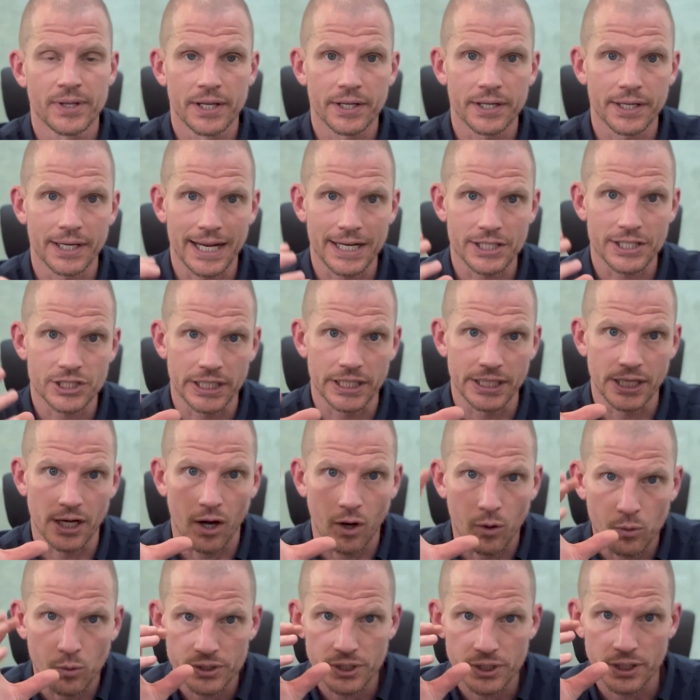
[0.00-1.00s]
can actually
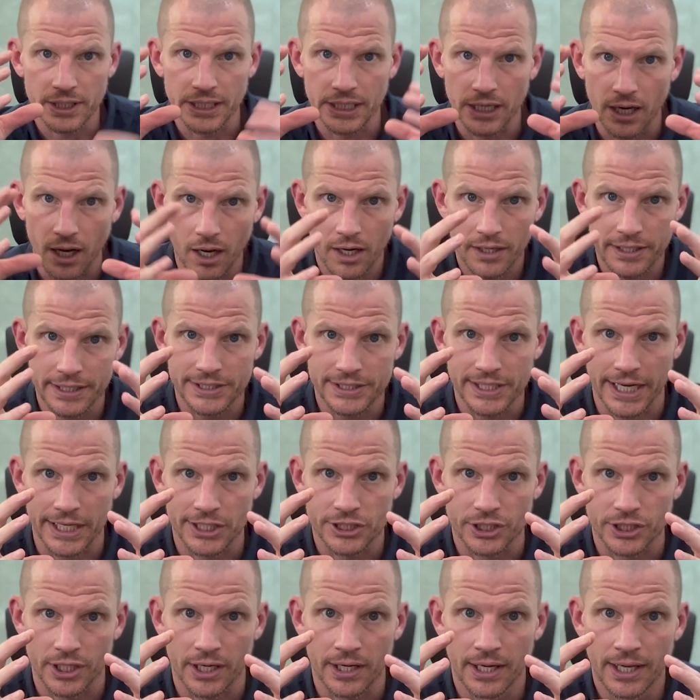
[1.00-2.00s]
alter the
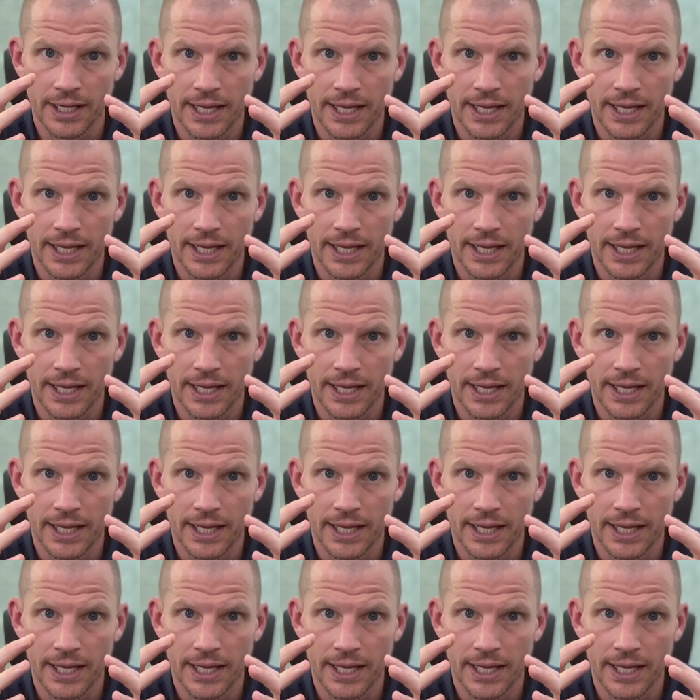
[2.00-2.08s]
architecture